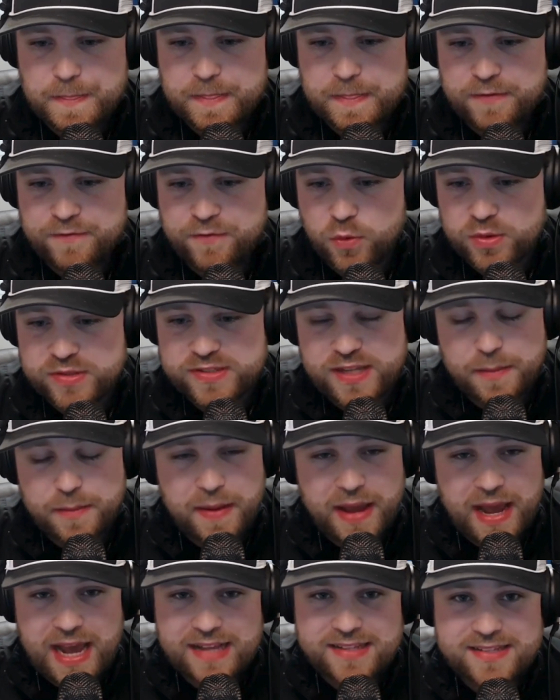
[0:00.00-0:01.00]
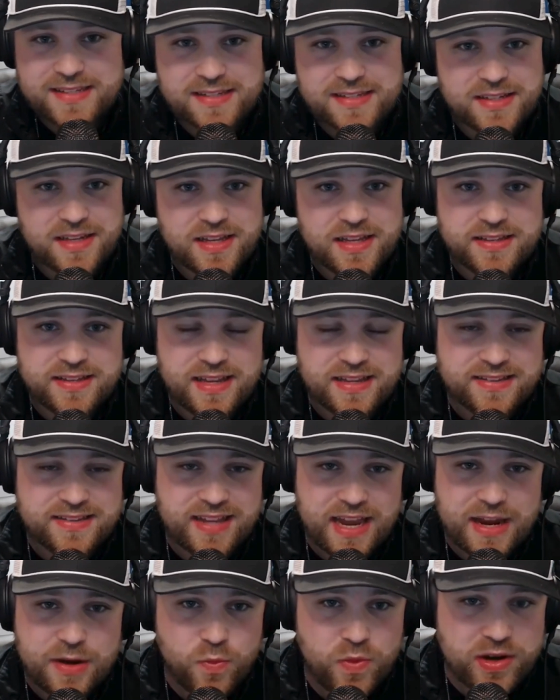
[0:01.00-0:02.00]
forcing passes in
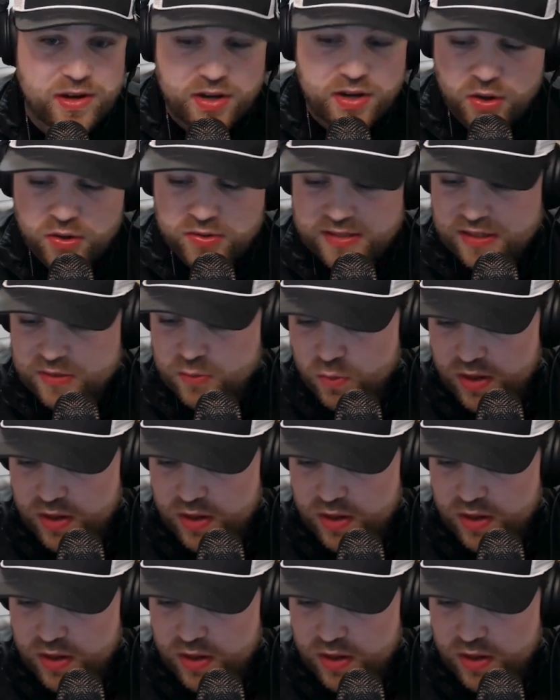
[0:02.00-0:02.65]
tight windows. That's where a